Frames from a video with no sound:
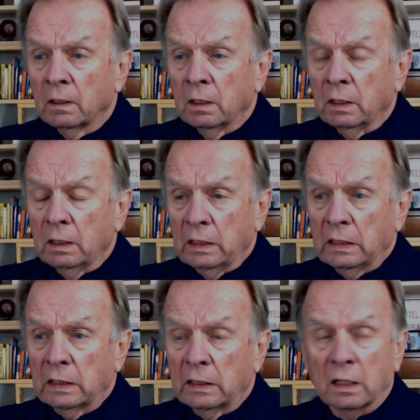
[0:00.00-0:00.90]
In
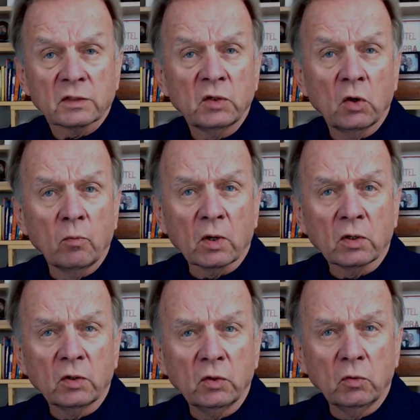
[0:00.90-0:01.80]
October,
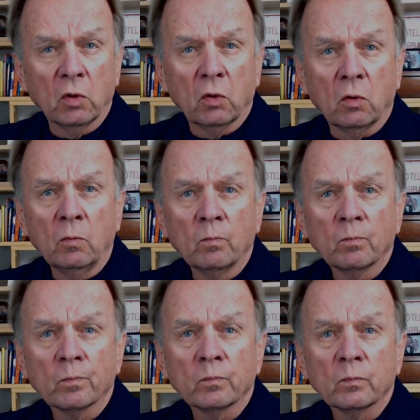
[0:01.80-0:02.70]
Google
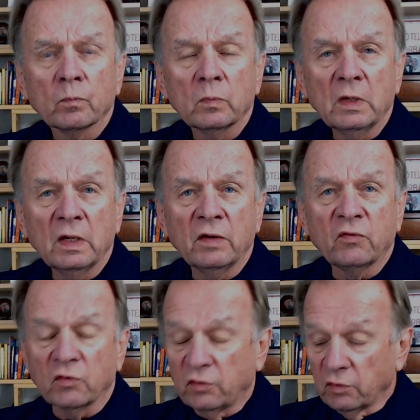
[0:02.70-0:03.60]

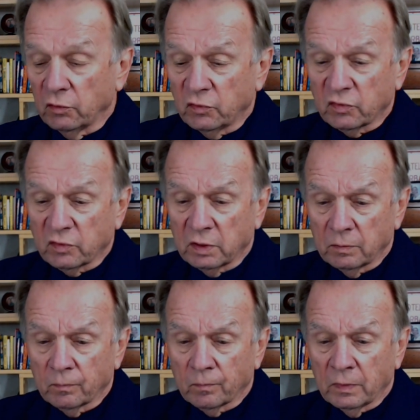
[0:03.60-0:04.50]
introduced
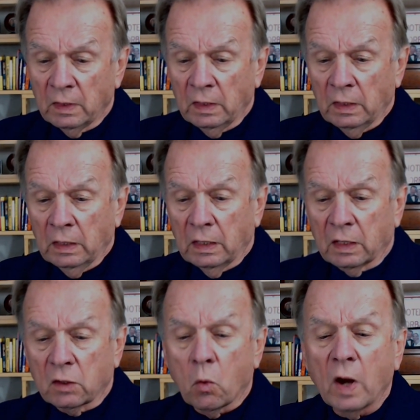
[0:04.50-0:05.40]
a
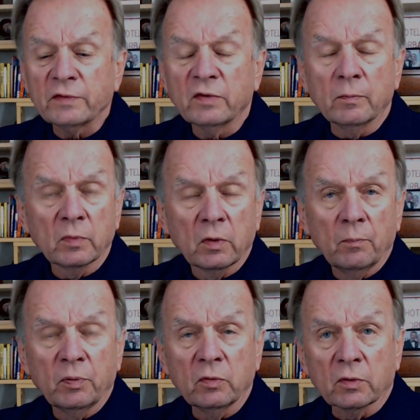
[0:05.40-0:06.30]
quantum
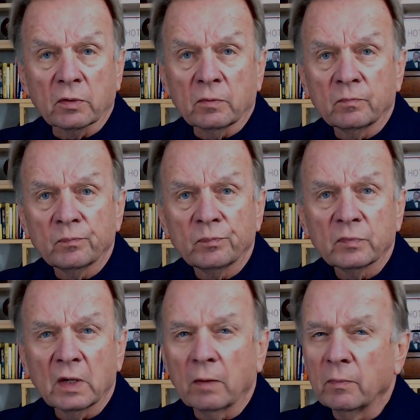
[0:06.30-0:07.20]
computer.
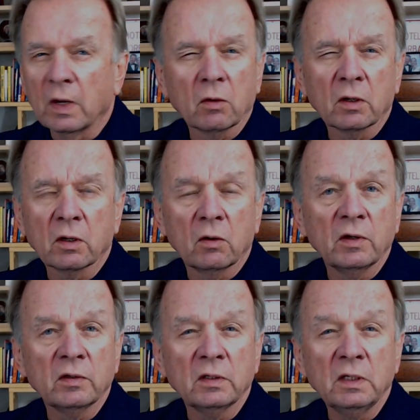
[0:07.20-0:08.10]
I'm not going to go into
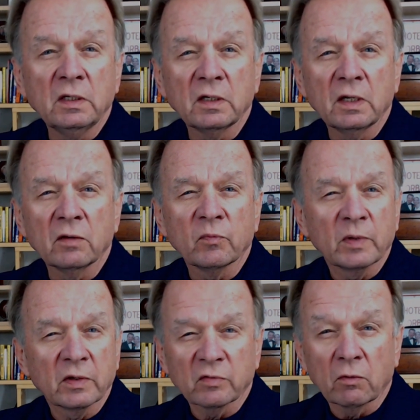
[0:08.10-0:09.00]
details because
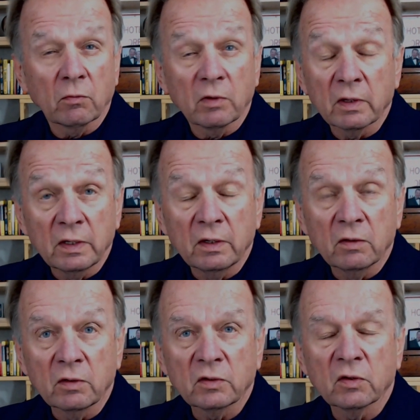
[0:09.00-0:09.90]
I really don't
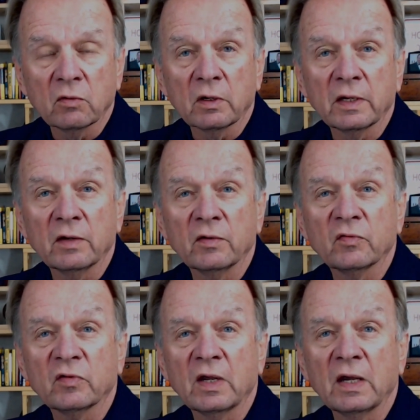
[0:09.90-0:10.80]
totally
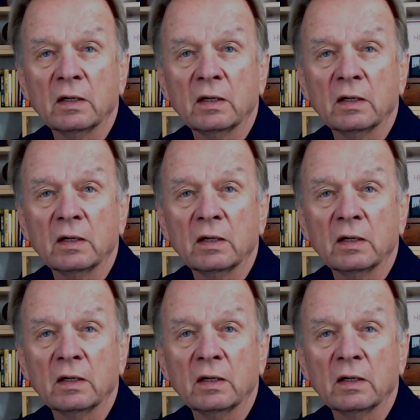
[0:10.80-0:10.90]
understand